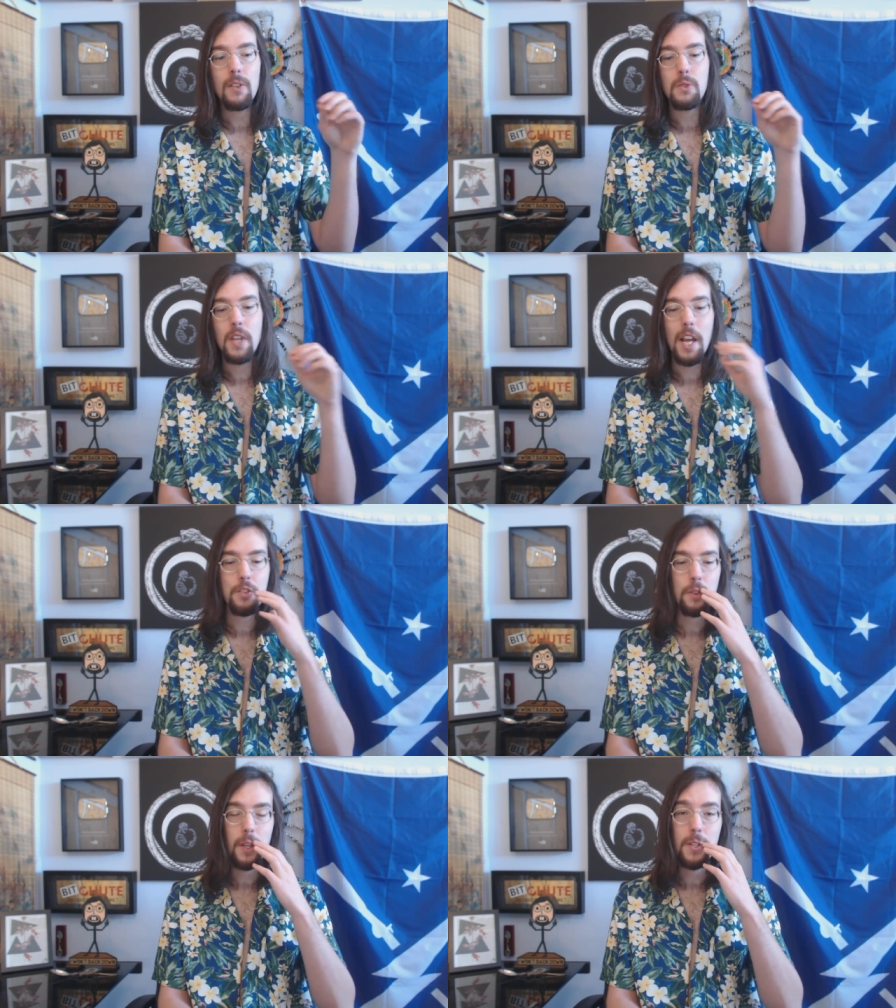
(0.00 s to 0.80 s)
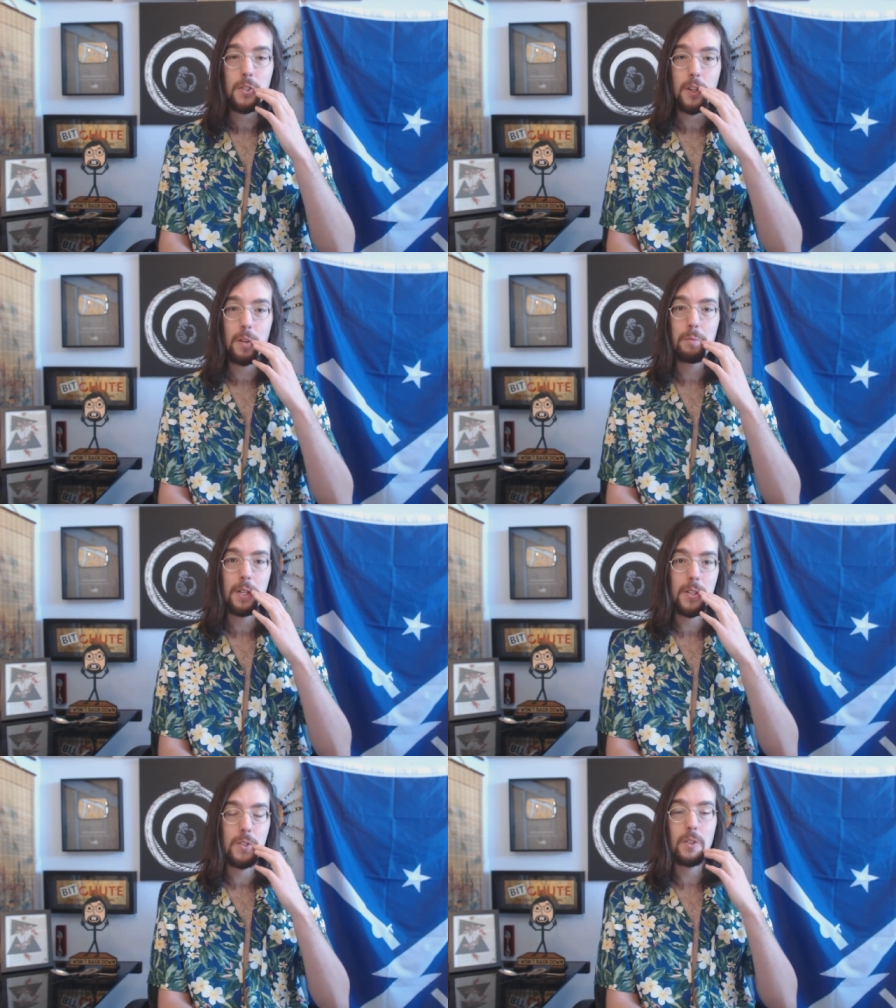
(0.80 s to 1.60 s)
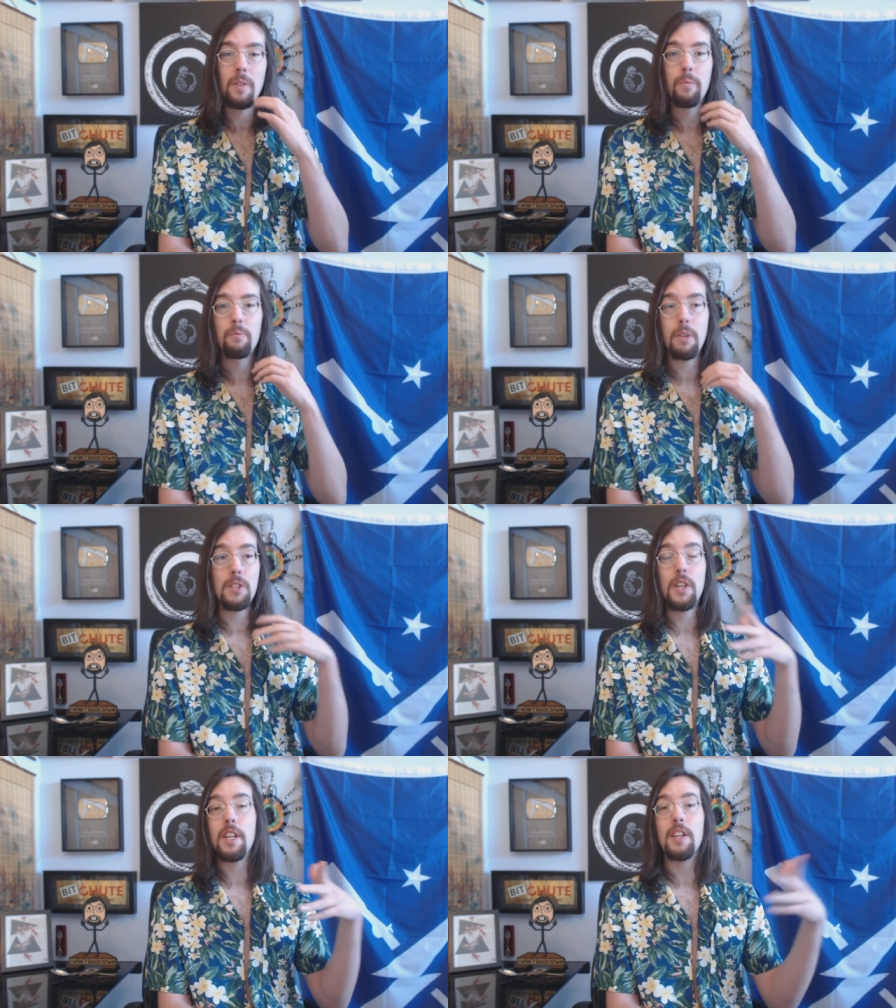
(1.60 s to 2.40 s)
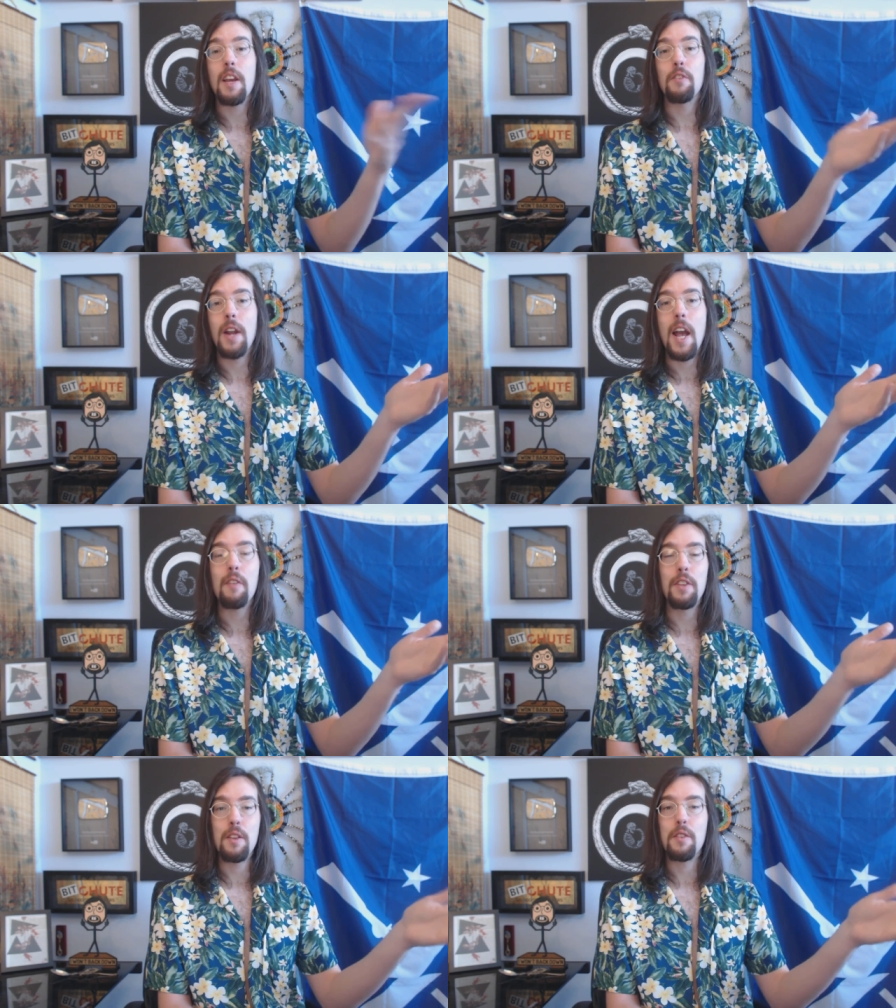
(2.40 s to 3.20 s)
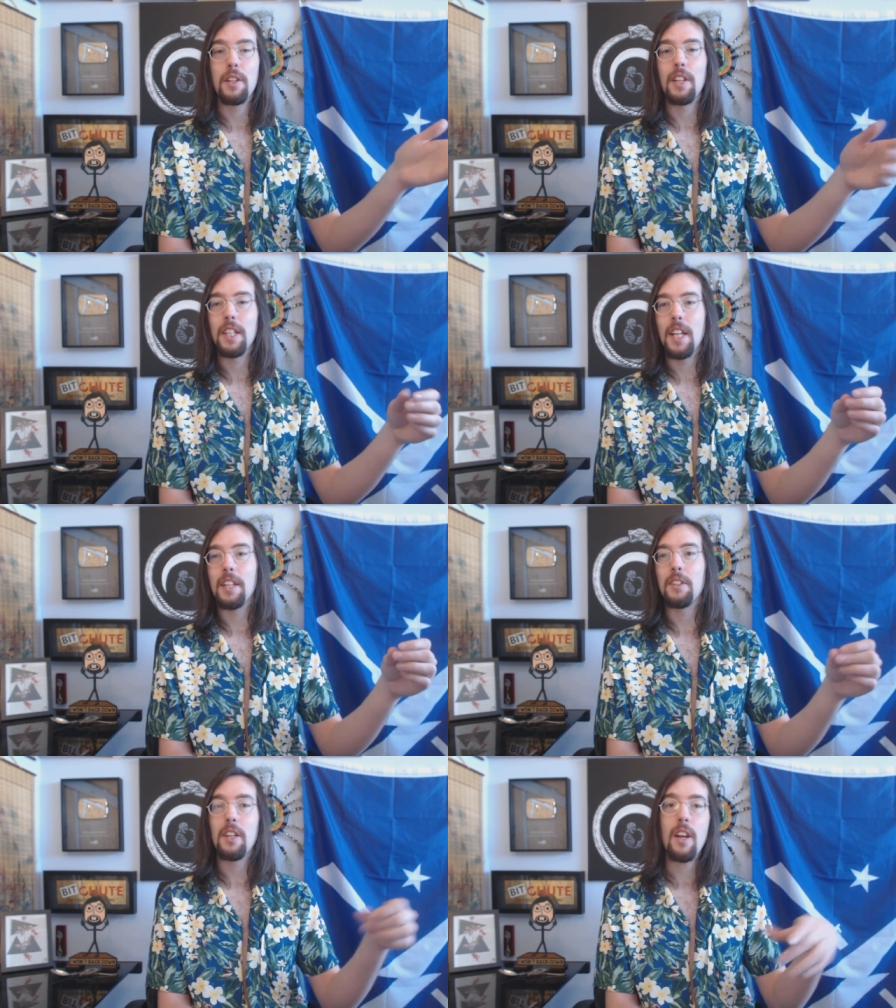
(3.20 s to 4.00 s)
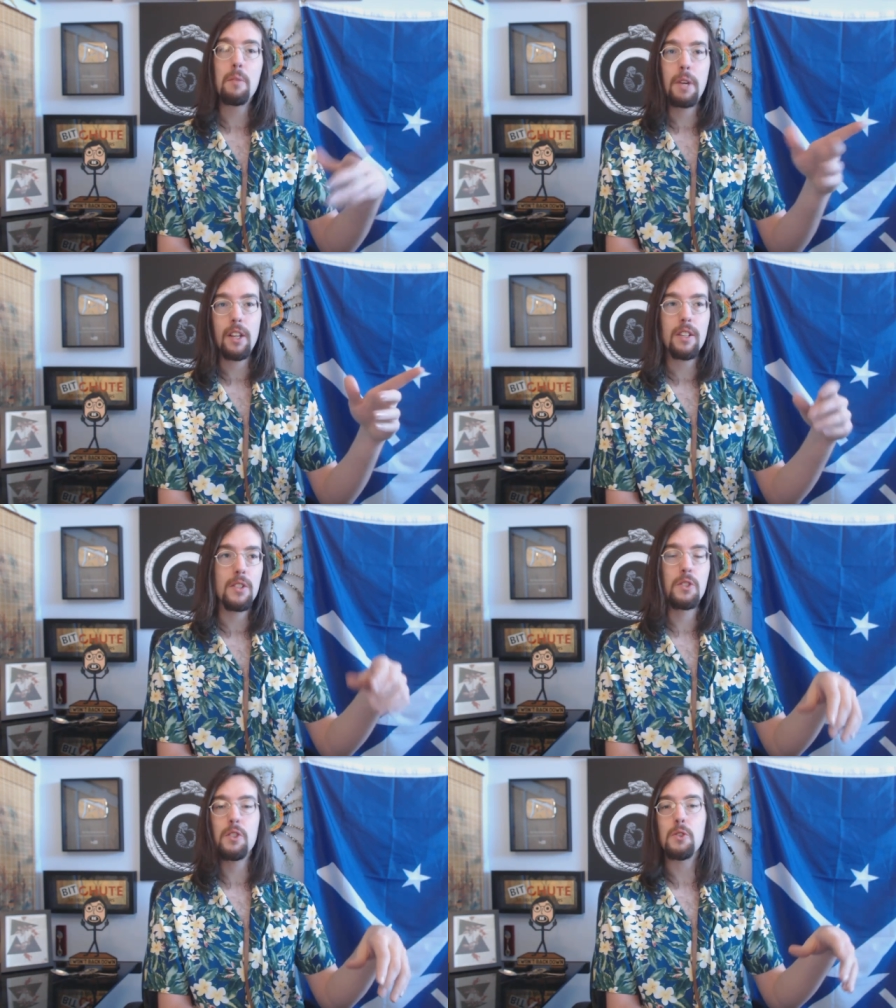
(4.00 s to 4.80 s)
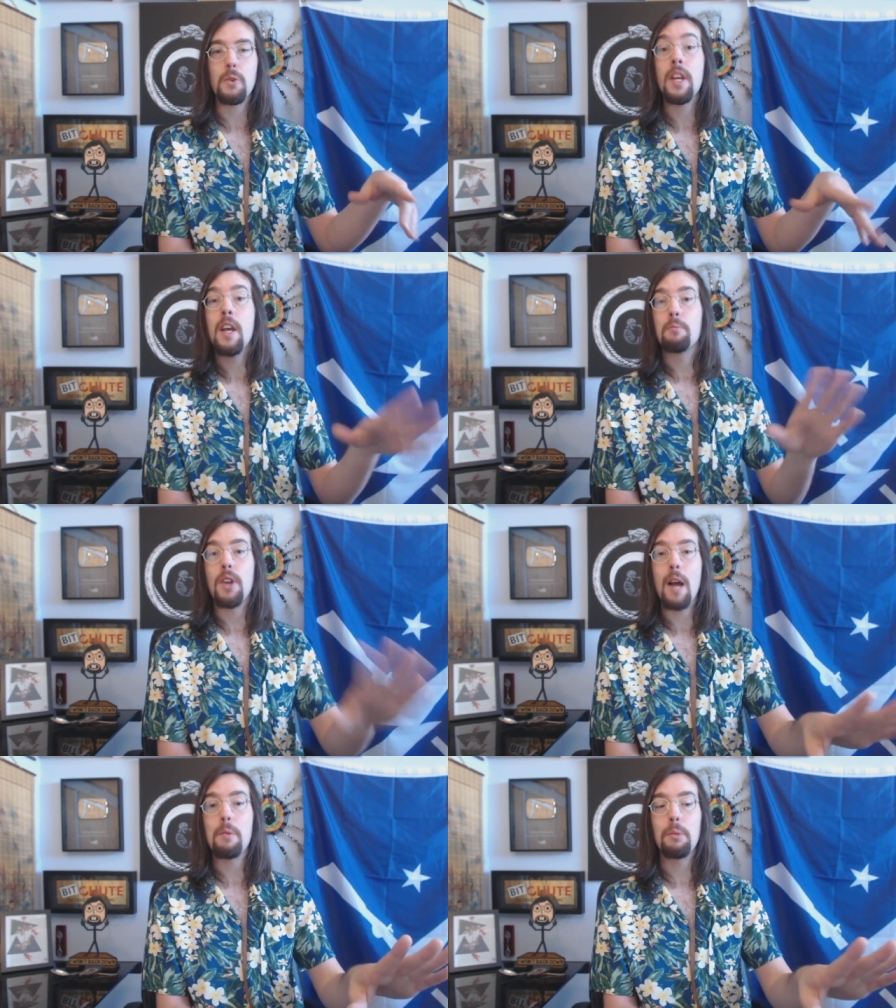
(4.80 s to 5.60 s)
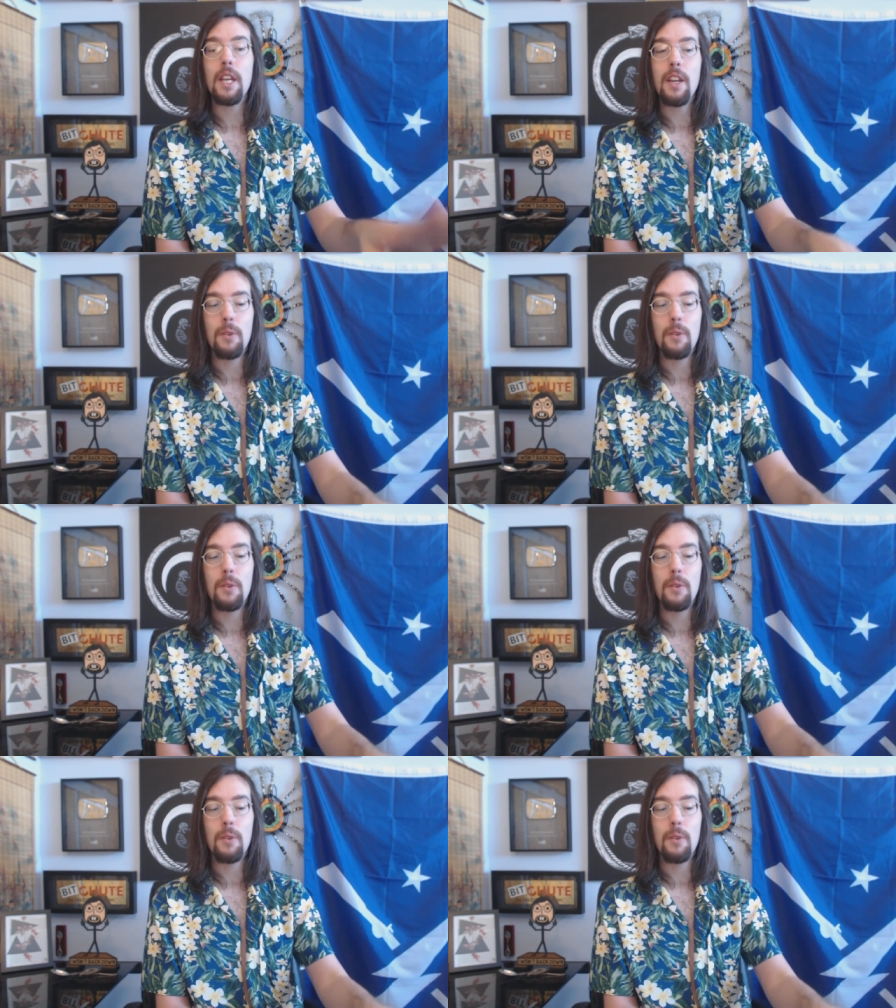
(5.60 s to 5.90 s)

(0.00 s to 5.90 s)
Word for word: It was actually considered medicinal because they didn't ever have anything like that. They're like, oh my goodness, so sweet. Probably,